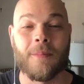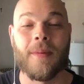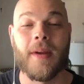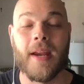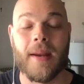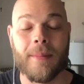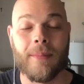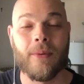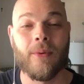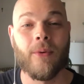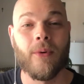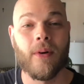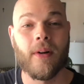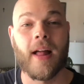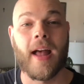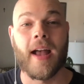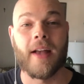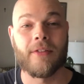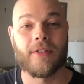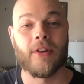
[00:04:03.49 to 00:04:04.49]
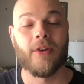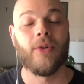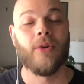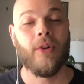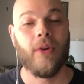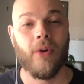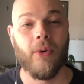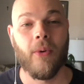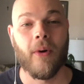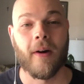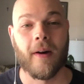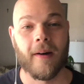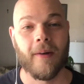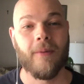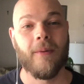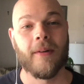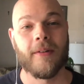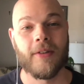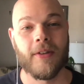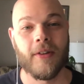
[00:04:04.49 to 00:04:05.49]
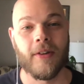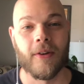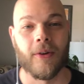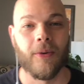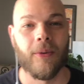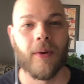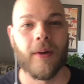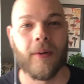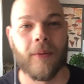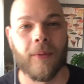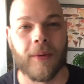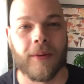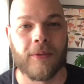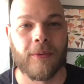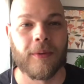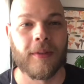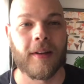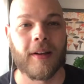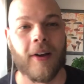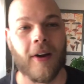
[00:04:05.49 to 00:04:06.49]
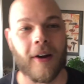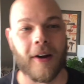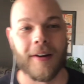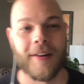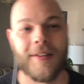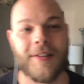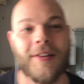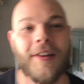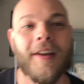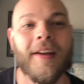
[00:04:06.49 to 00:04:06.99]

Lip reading: People will ask you who you are, what you do, what's with the cards.